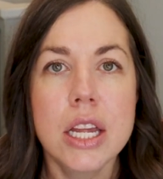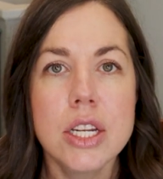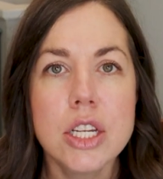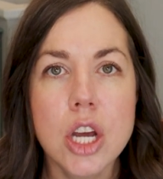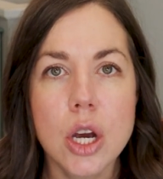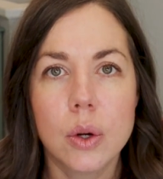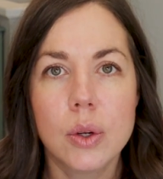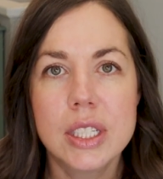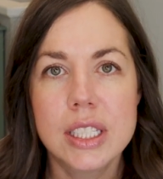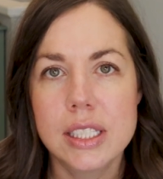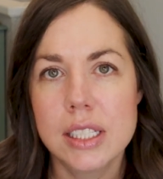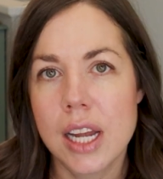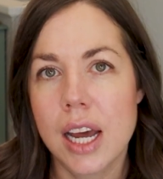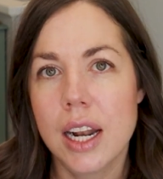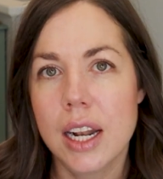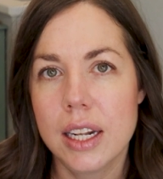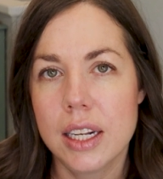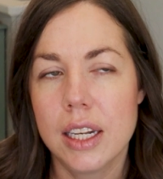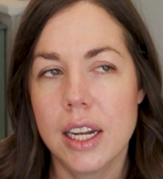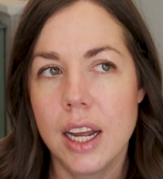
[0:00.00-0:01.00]
No, it's
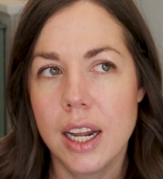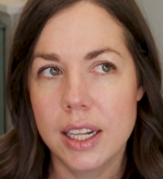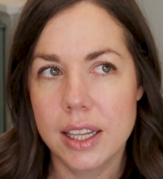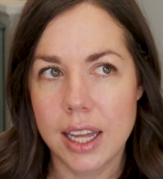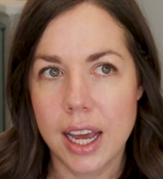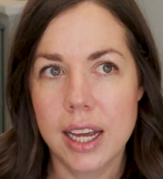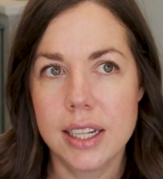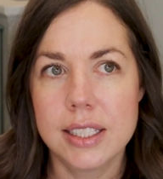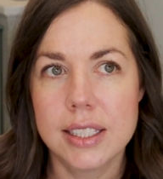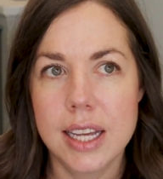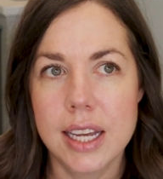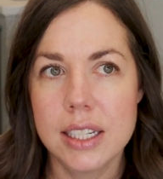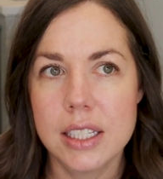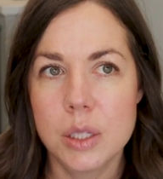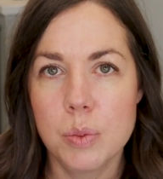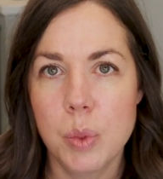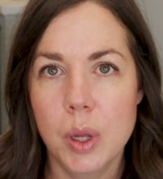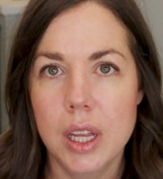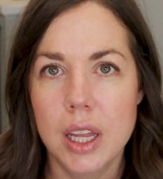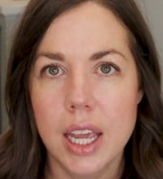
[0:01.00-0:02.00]
not not that
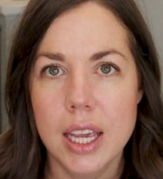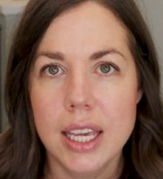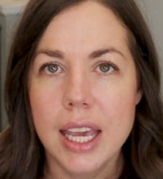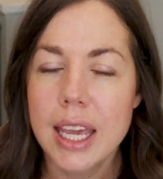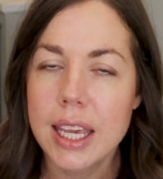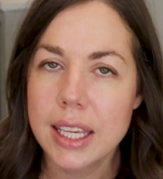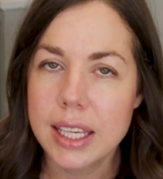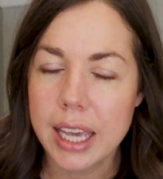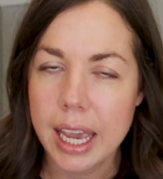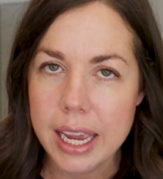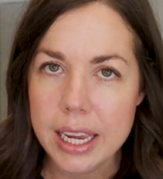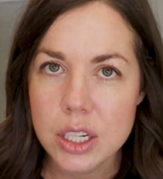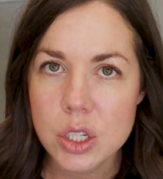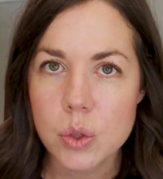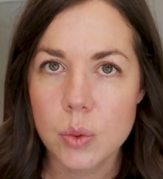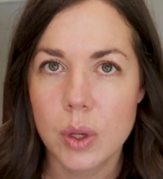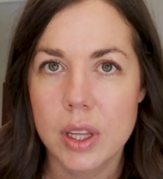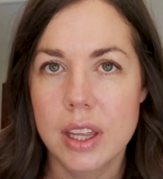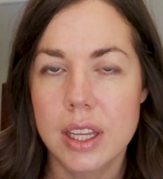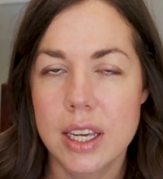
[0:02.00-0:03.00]
sense, but like
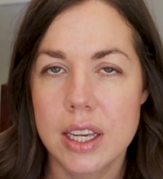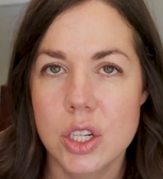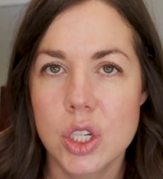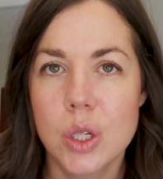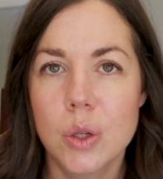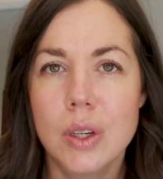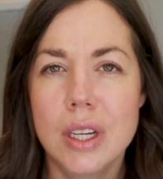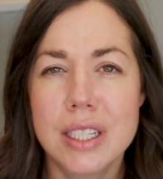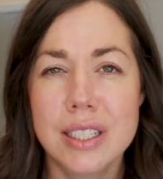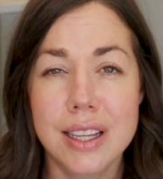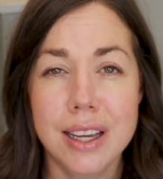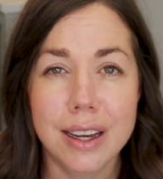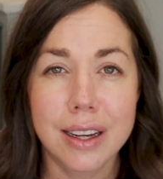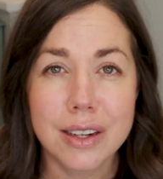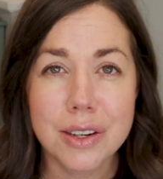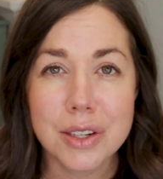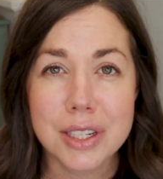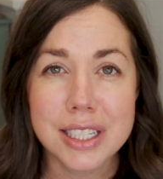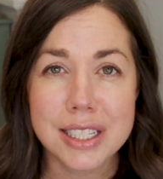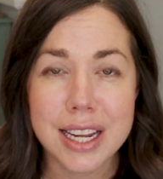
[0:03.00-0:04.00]
engage with the issue because they
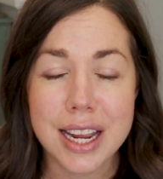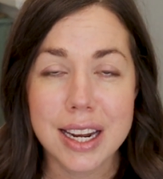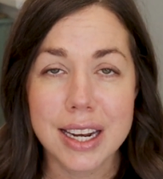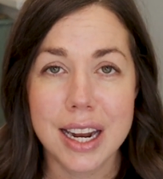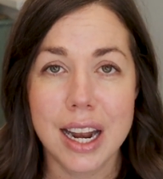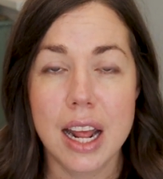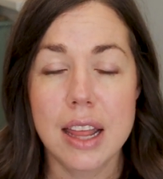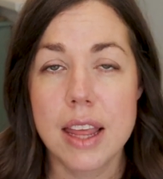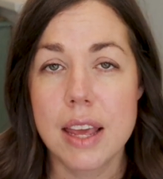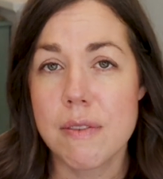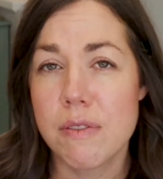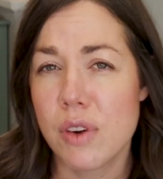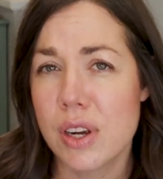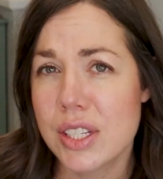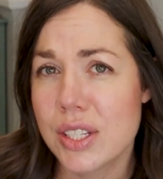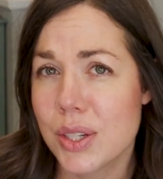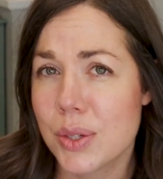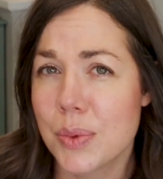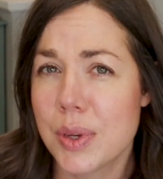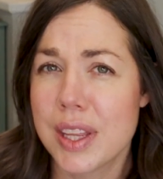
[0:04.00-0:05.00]
understand it and they've
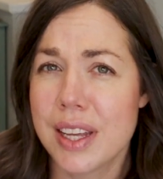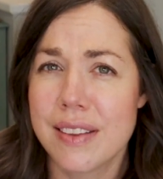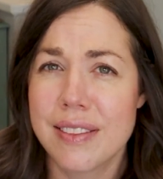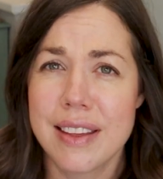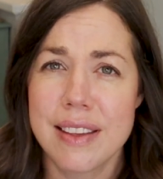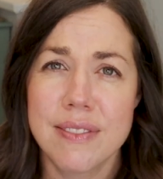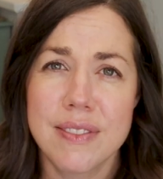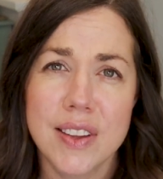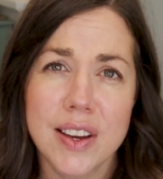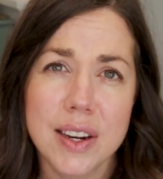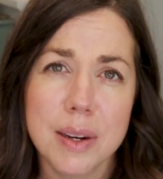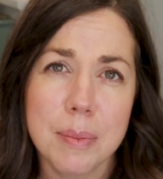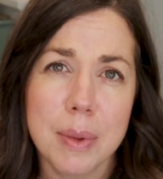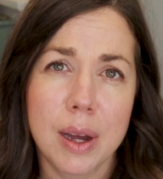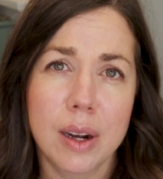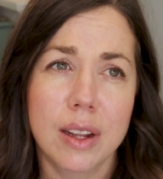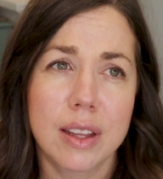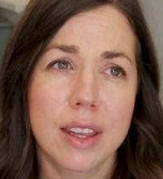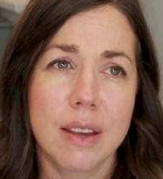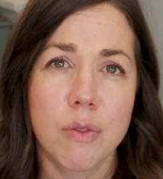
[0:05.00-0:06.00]
wrestled with it, they've thought
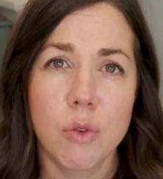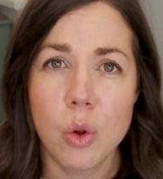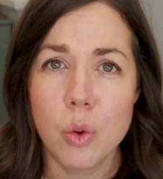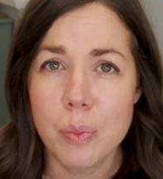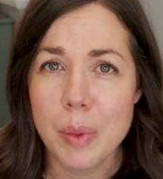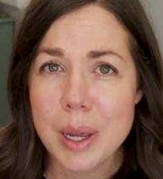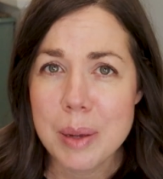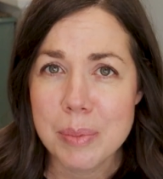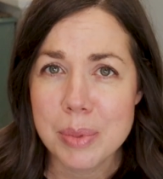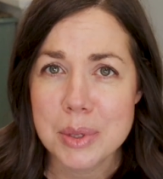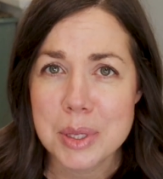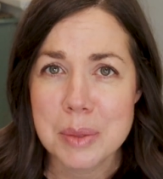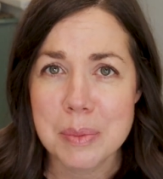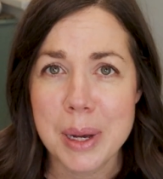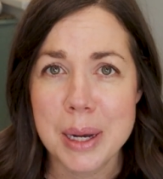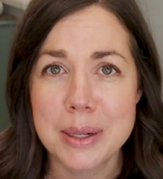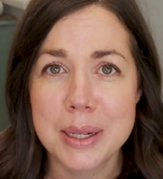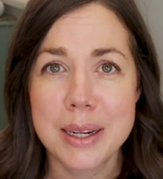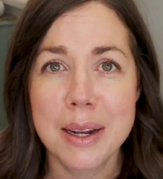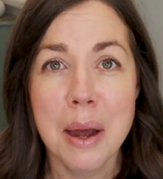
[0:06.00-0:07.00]
about it, they've wrote papers
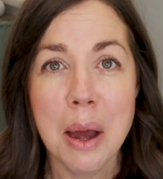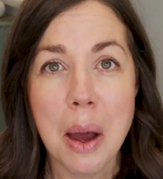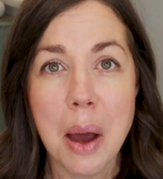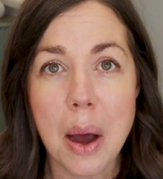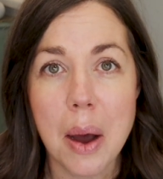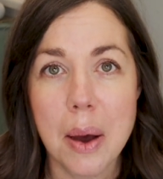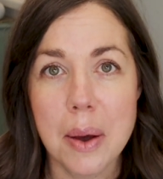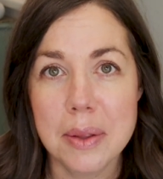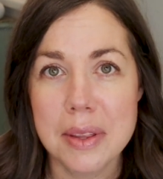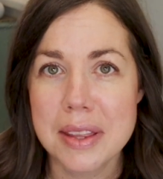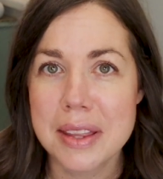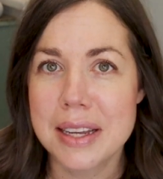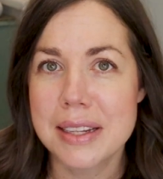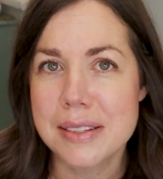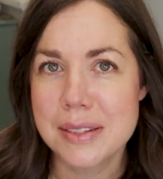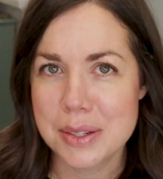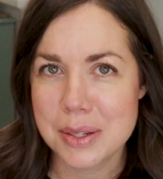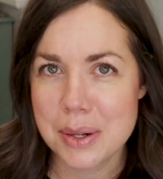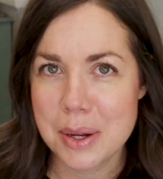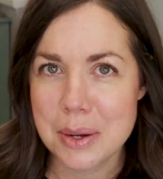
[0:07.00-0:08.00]
about it, all the
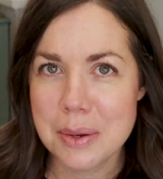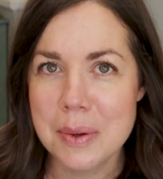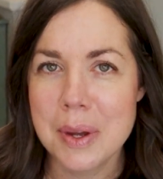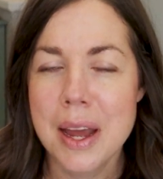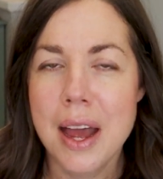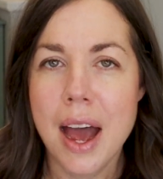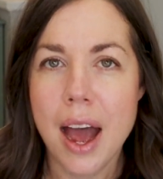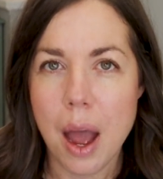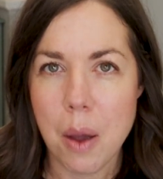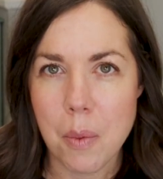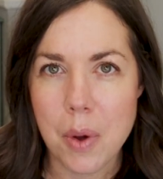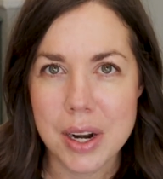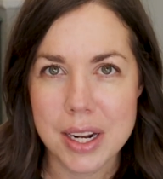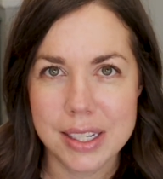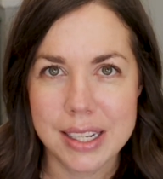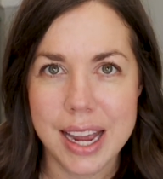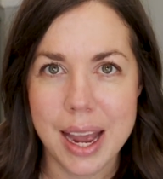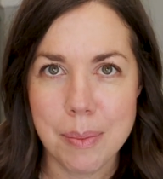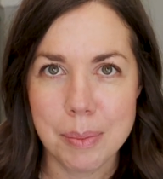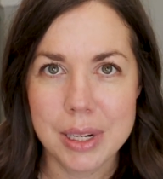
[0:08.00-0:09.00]
things, you know? I want
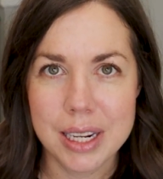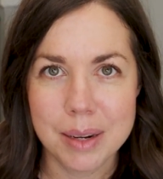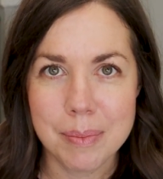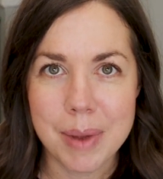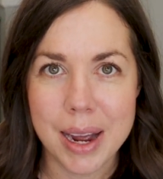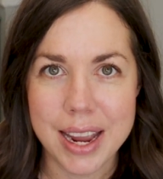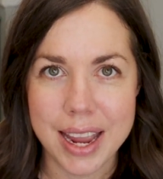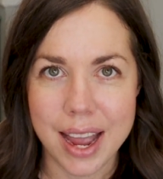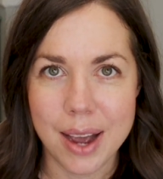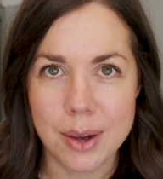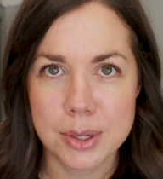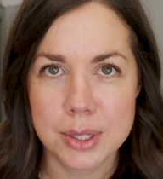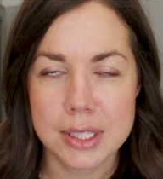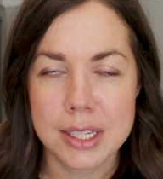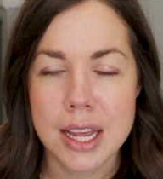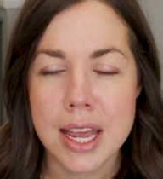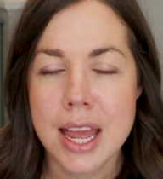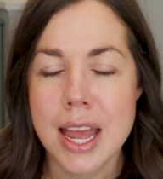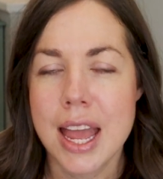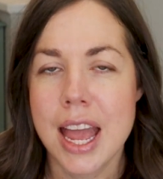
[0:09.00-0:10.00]
it to happen in my house.